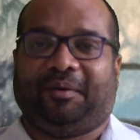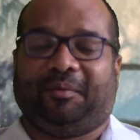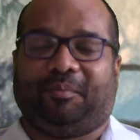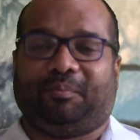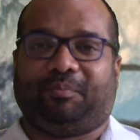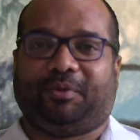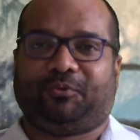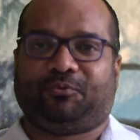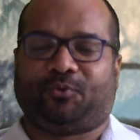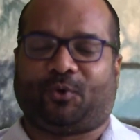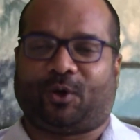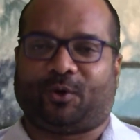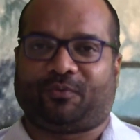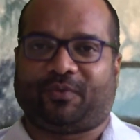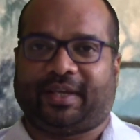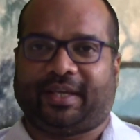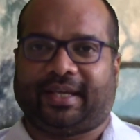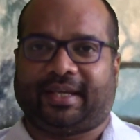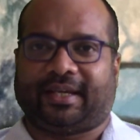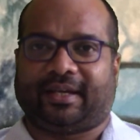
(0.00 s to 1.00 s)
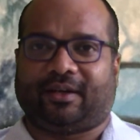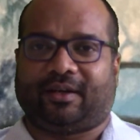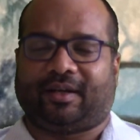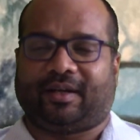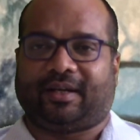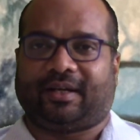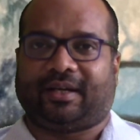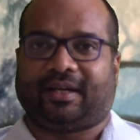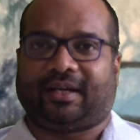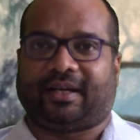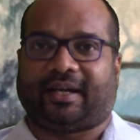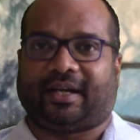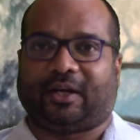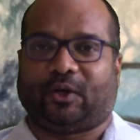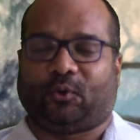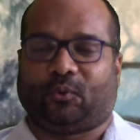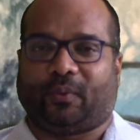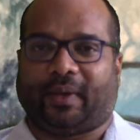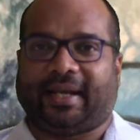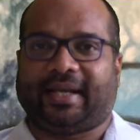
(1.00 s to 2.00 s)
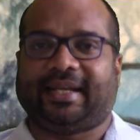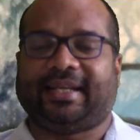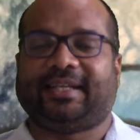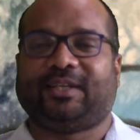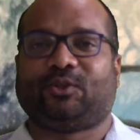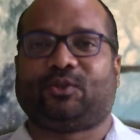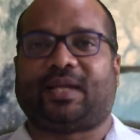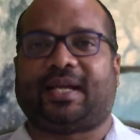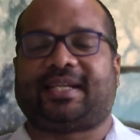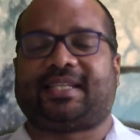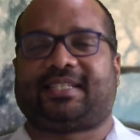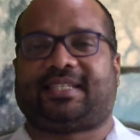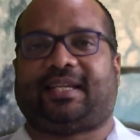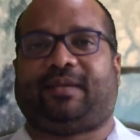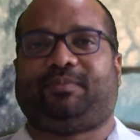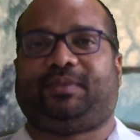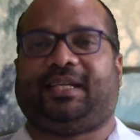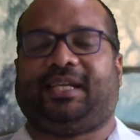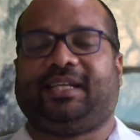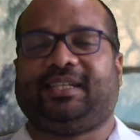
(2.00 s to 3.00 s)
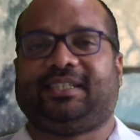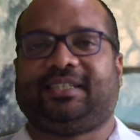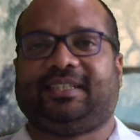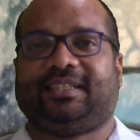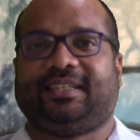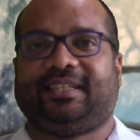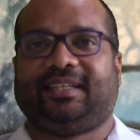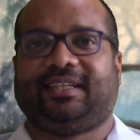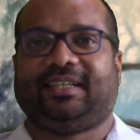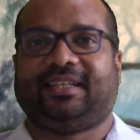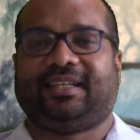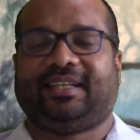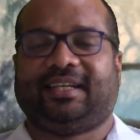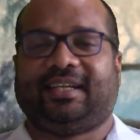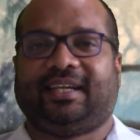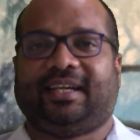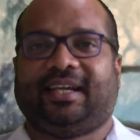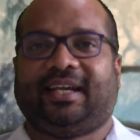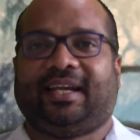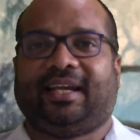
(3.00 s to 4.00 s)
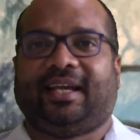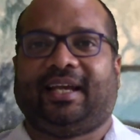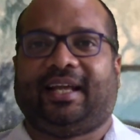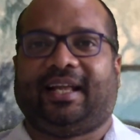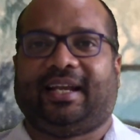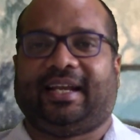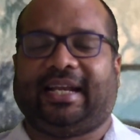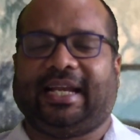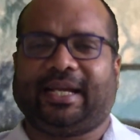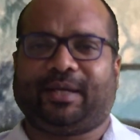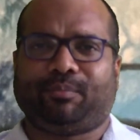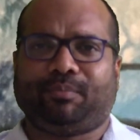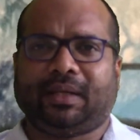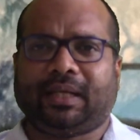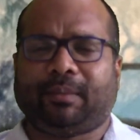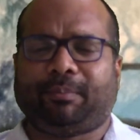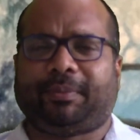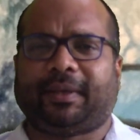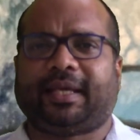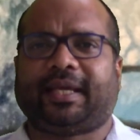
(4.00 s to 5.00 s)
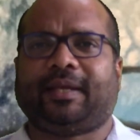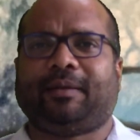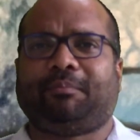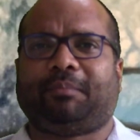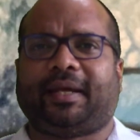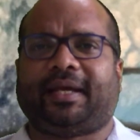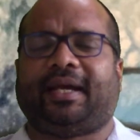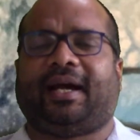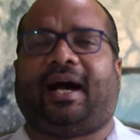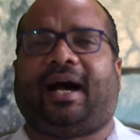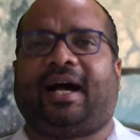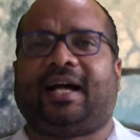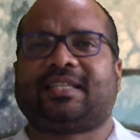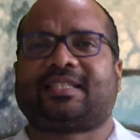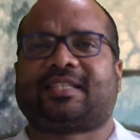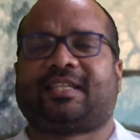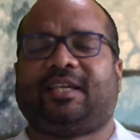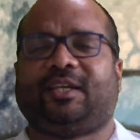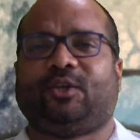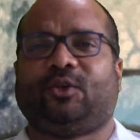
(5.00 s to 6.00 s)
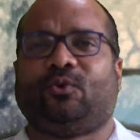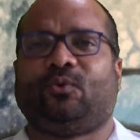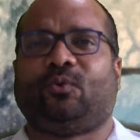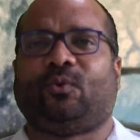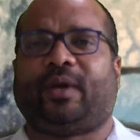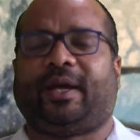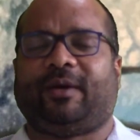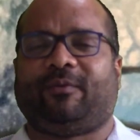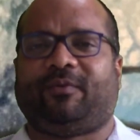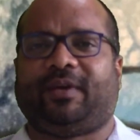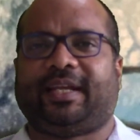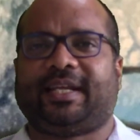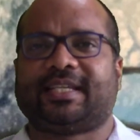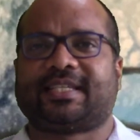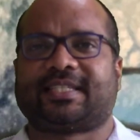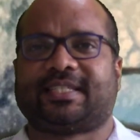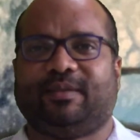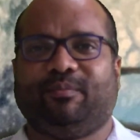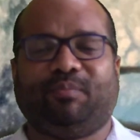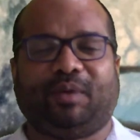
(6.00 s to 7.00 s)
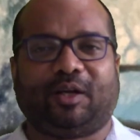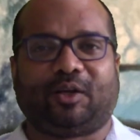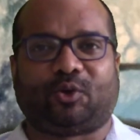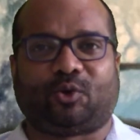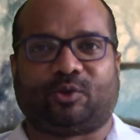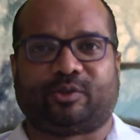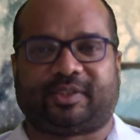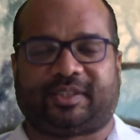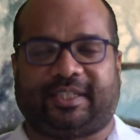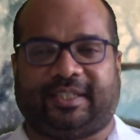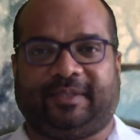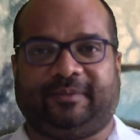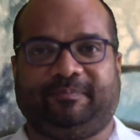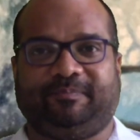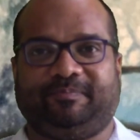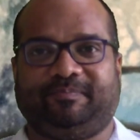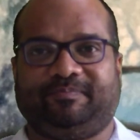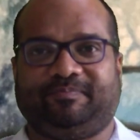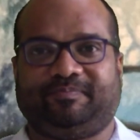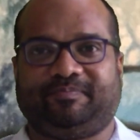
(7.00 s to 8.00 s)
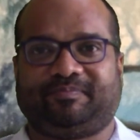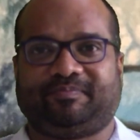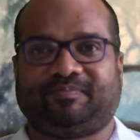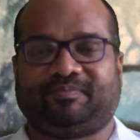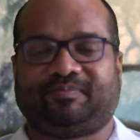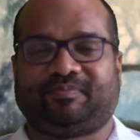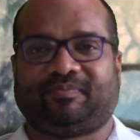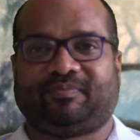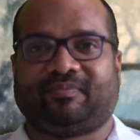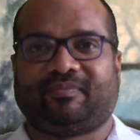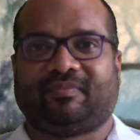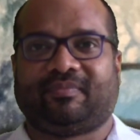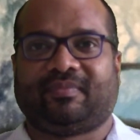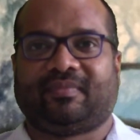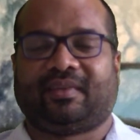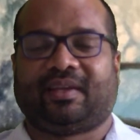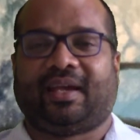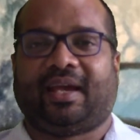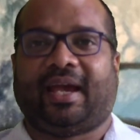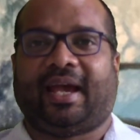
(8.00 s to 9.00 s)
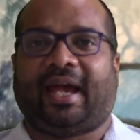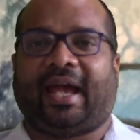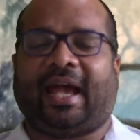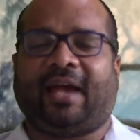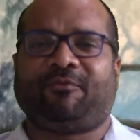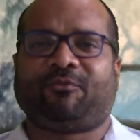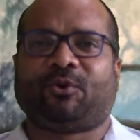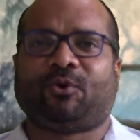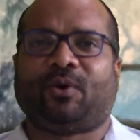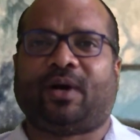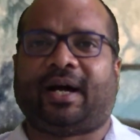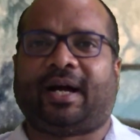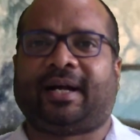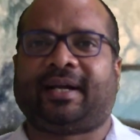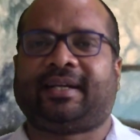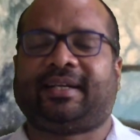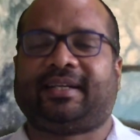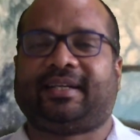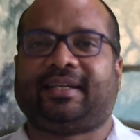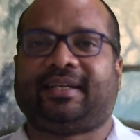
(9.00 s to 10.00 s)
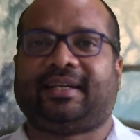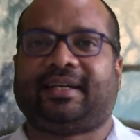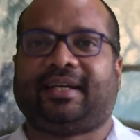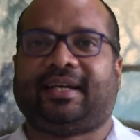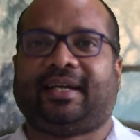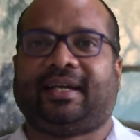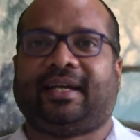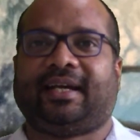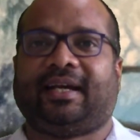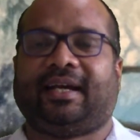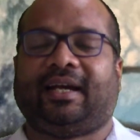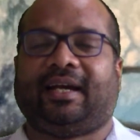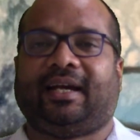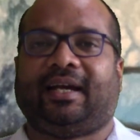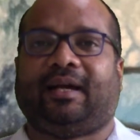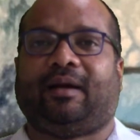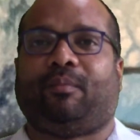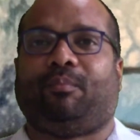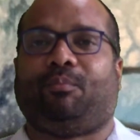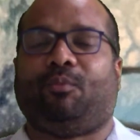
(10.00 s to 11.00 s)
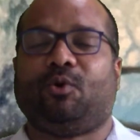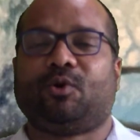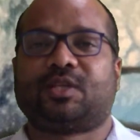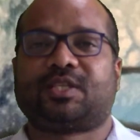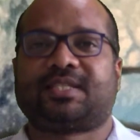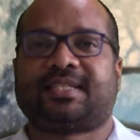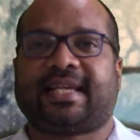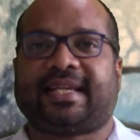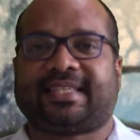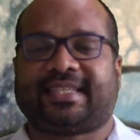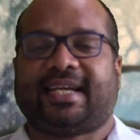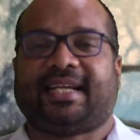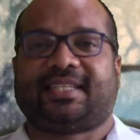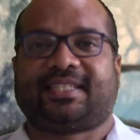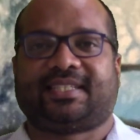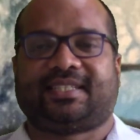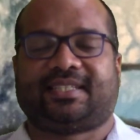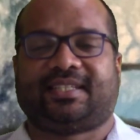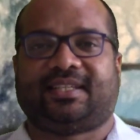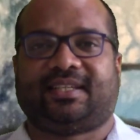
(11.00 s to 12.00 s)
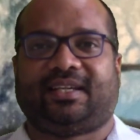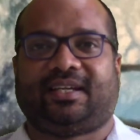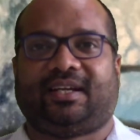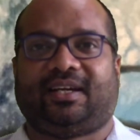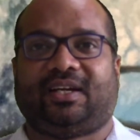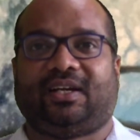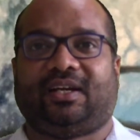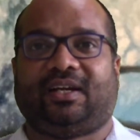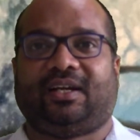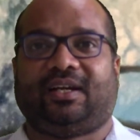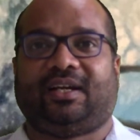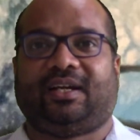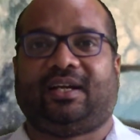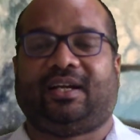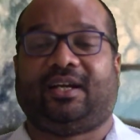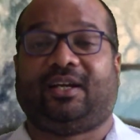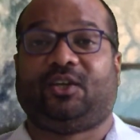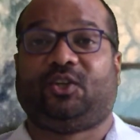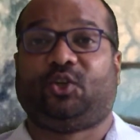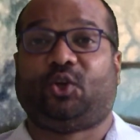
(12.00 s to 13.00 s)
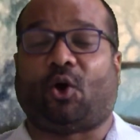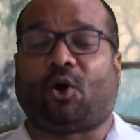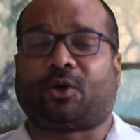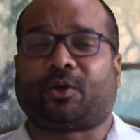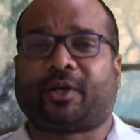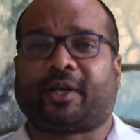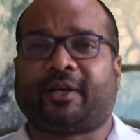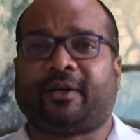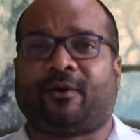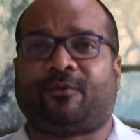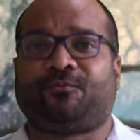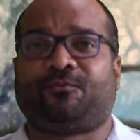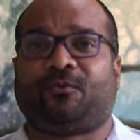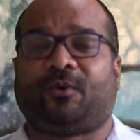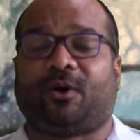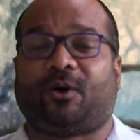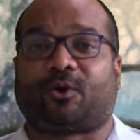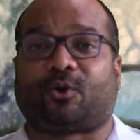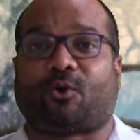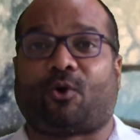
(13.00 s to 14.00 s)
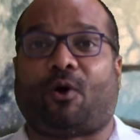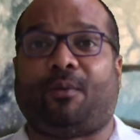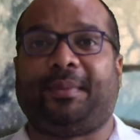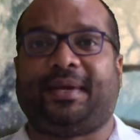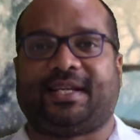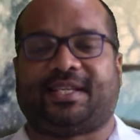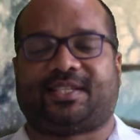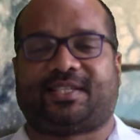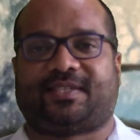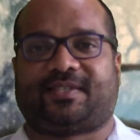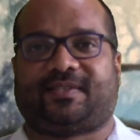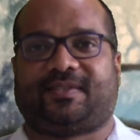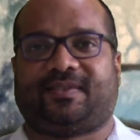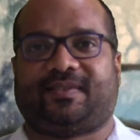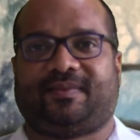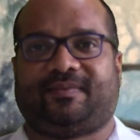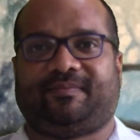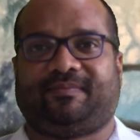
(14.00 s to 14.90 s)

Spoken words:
Before we dwell into that subject, let me begin by asking you a very simple question. Have you heard books such as Doctrine of Romans